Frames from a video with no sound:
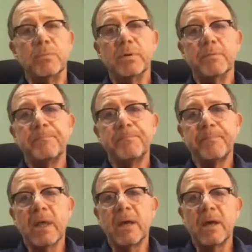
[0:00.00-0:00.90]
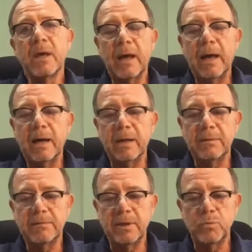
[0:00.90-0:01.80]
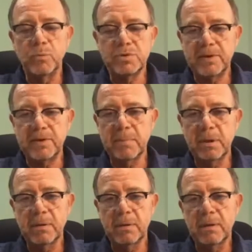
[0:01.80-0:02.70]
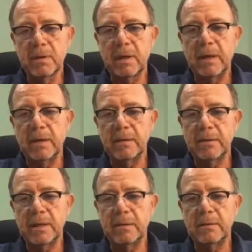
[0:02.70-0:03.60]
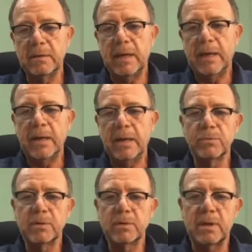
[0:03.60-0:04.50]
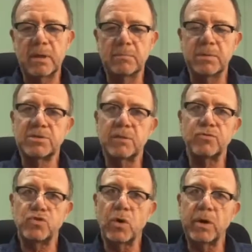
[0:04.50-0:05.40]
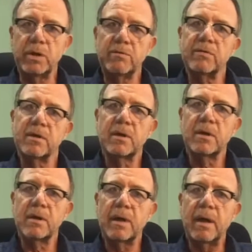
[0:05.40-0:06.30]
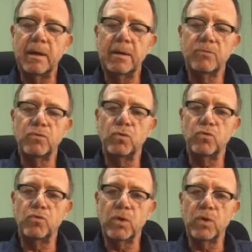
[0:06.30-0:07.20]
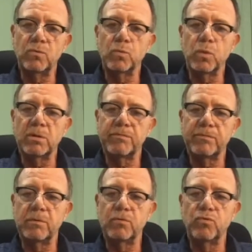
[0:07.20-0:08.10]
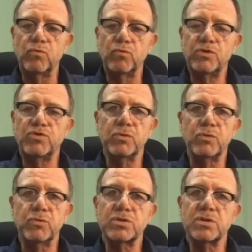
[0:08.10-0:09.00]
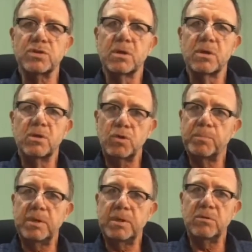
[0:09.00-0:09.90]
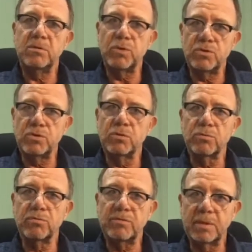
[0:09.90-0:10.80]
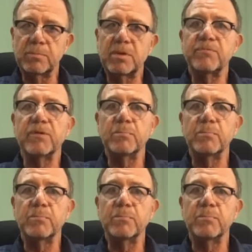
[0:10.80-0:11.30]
And it was Tim, and then Eleanor and myself joined to run one of the regionals, European Regional Development Fund projects.